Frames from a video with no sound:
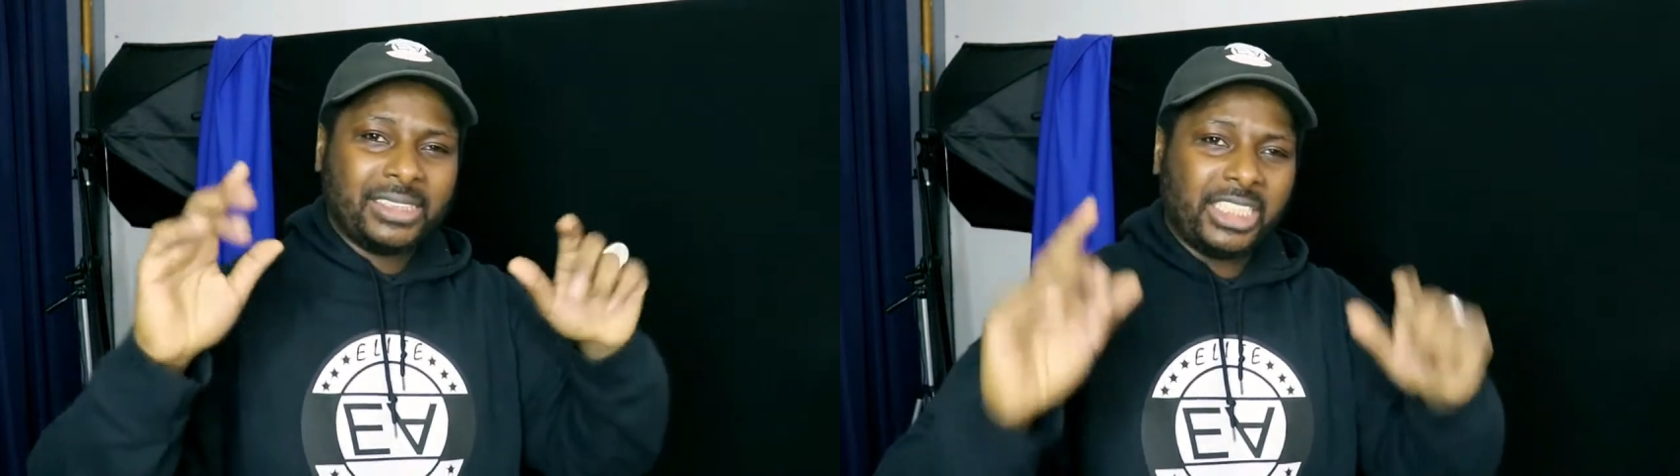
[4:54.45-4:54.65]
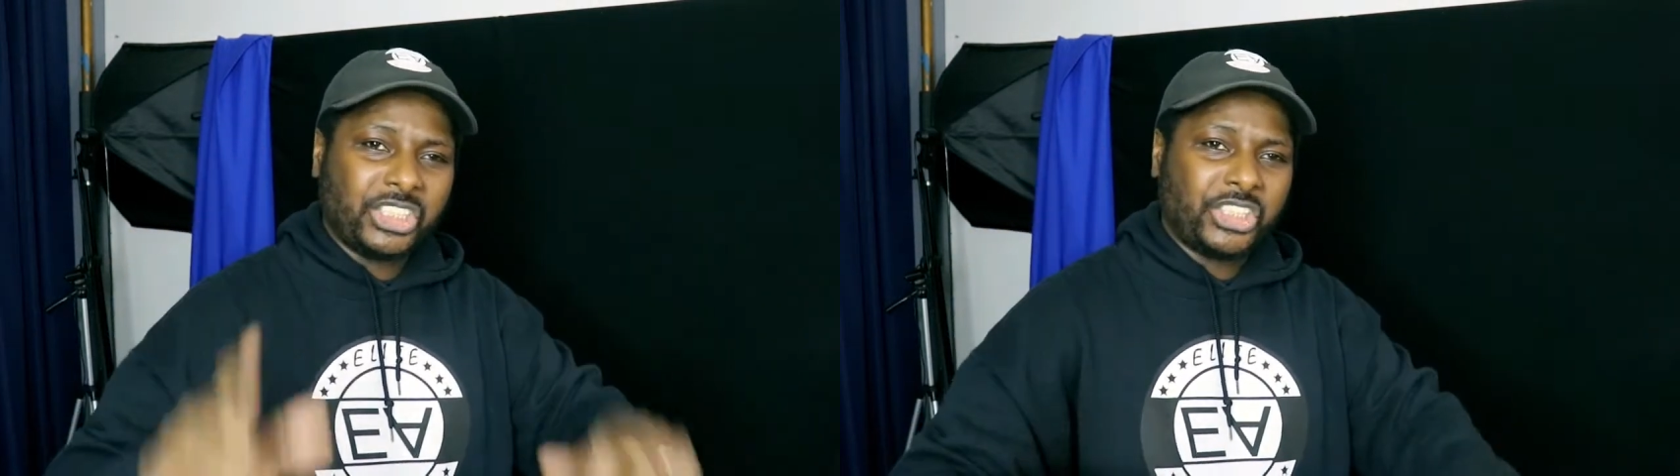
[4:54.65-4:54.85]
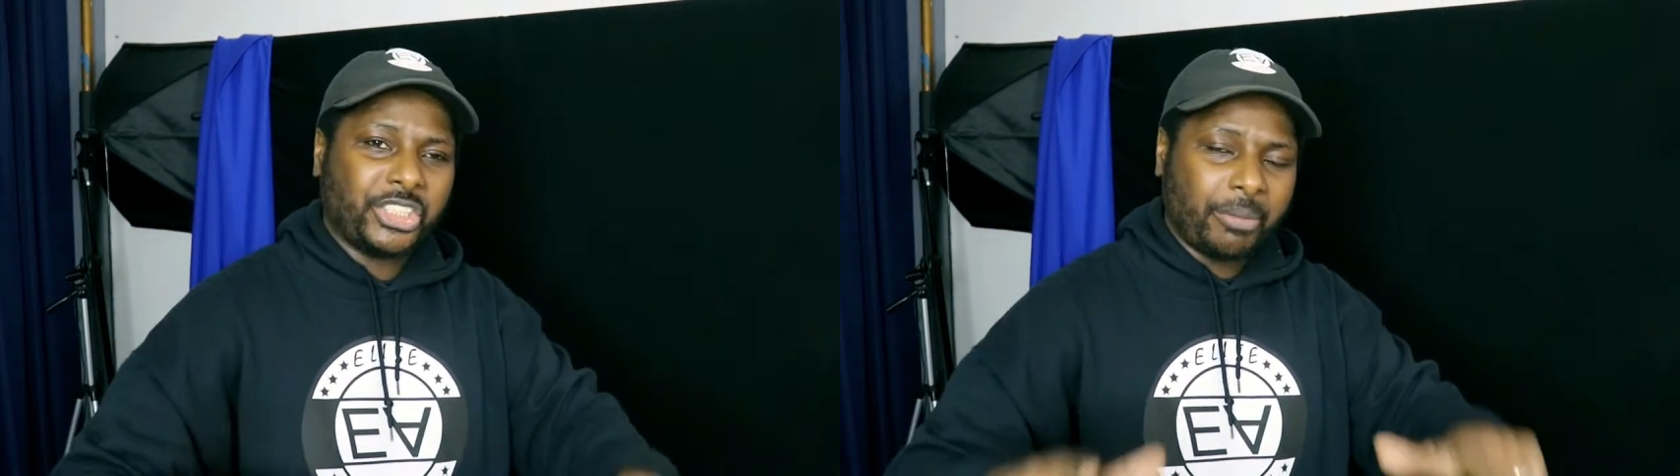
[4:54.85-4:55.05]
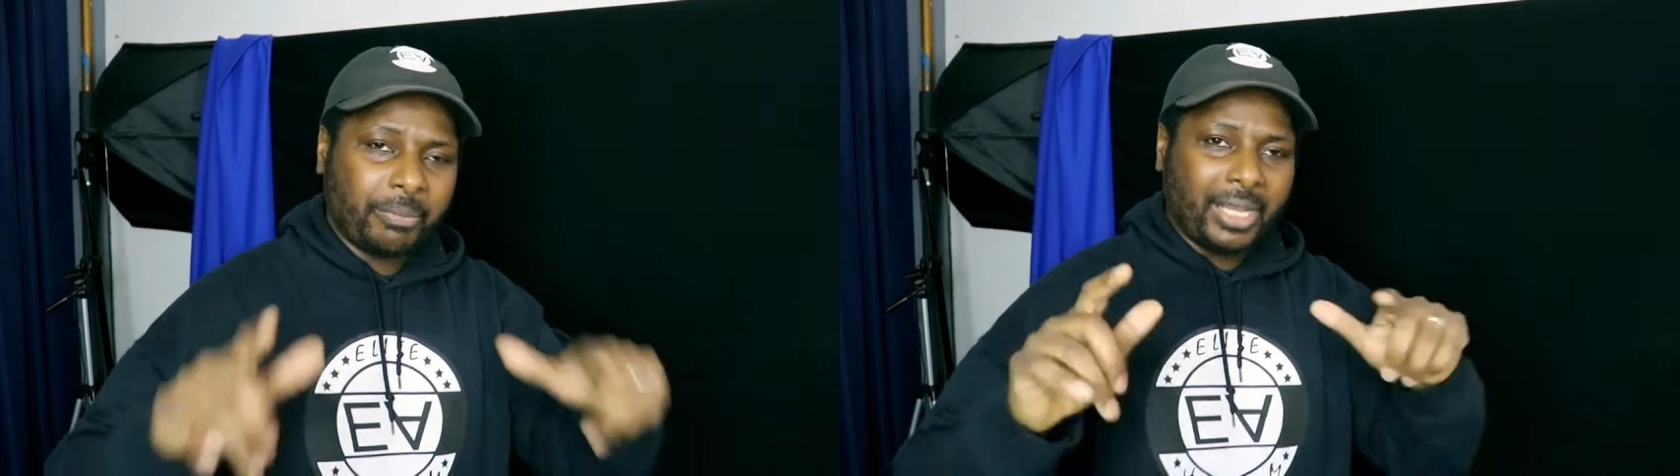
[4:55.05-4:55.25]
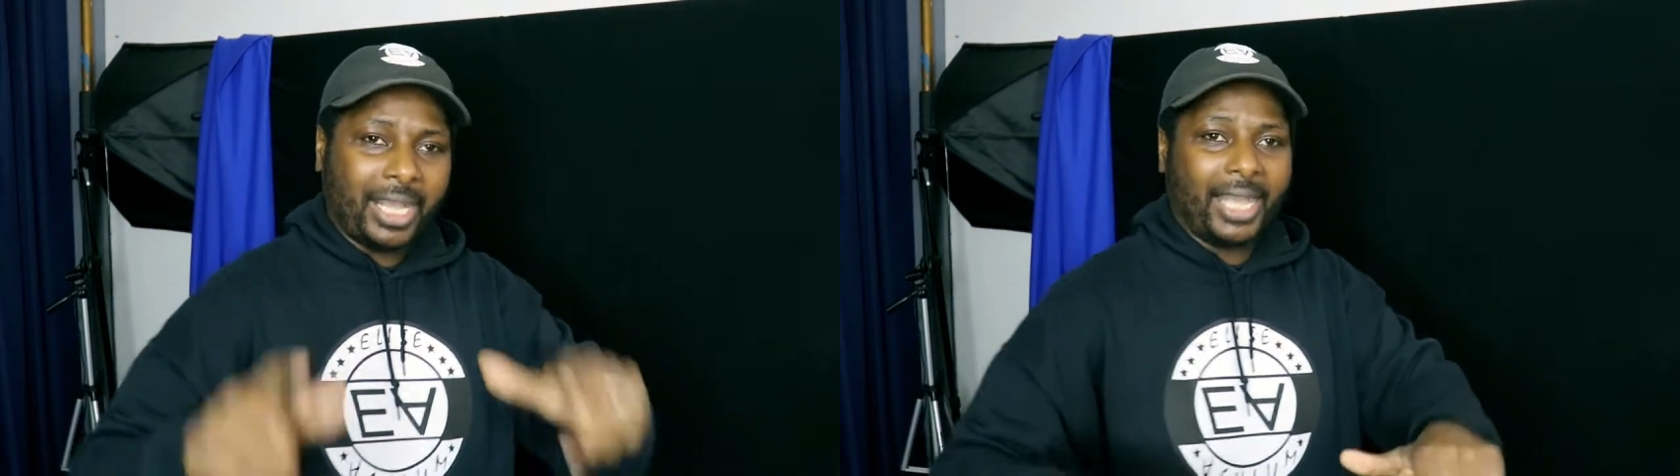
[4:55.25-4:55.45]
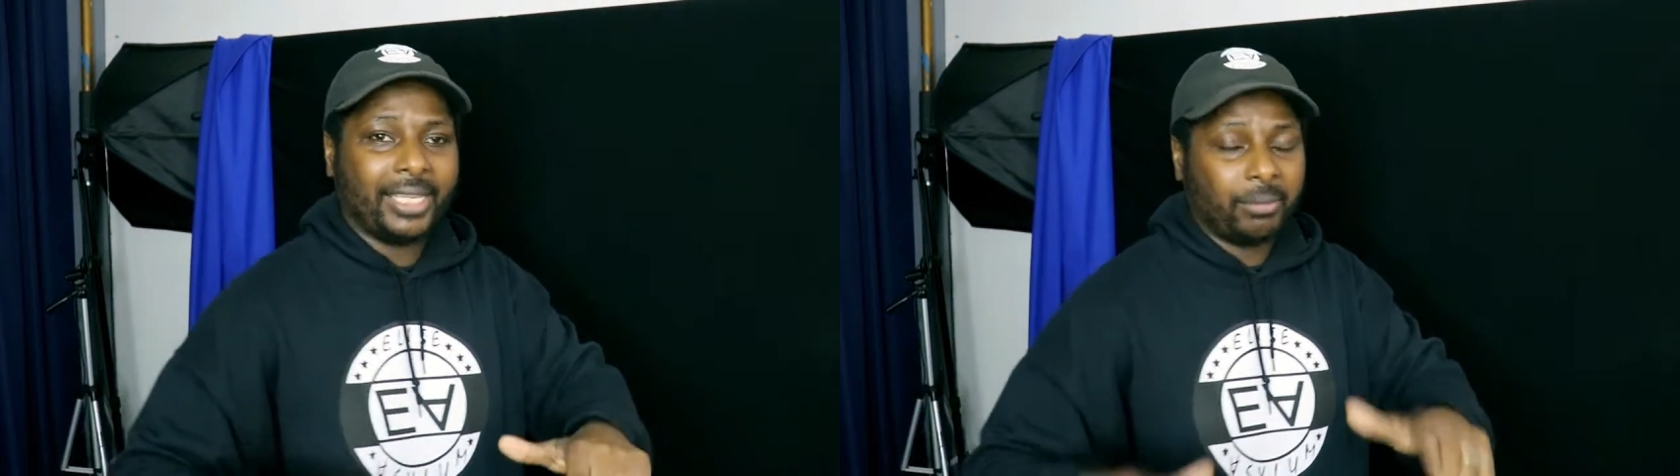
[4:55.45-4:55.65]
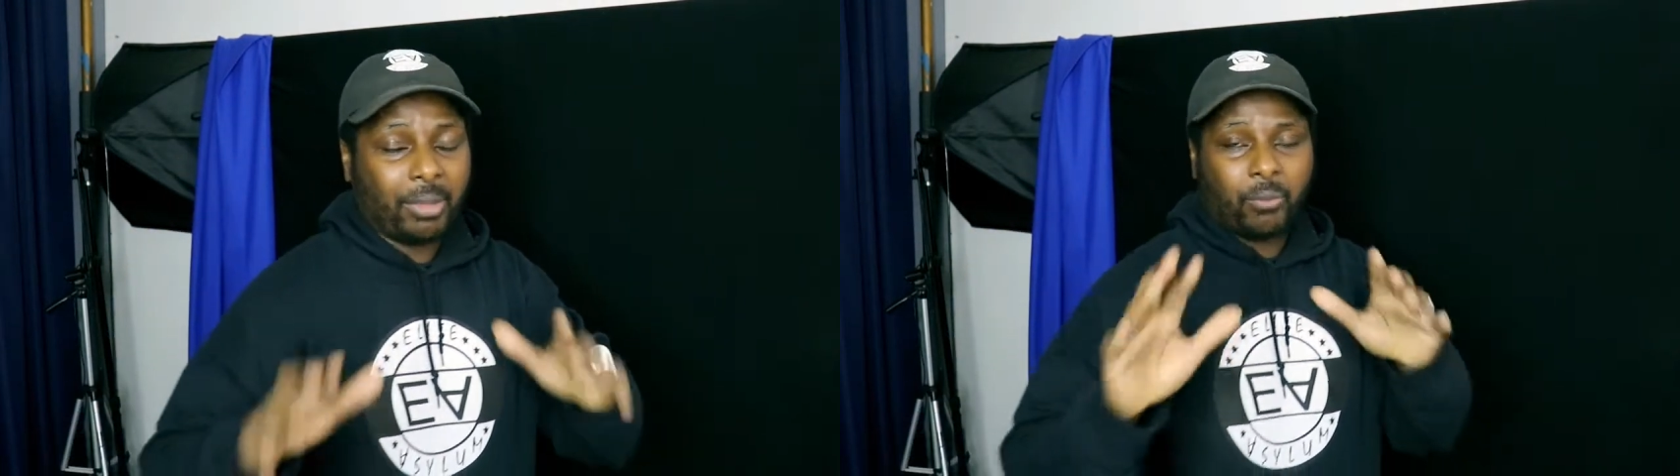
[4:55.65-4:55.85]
they ship an item.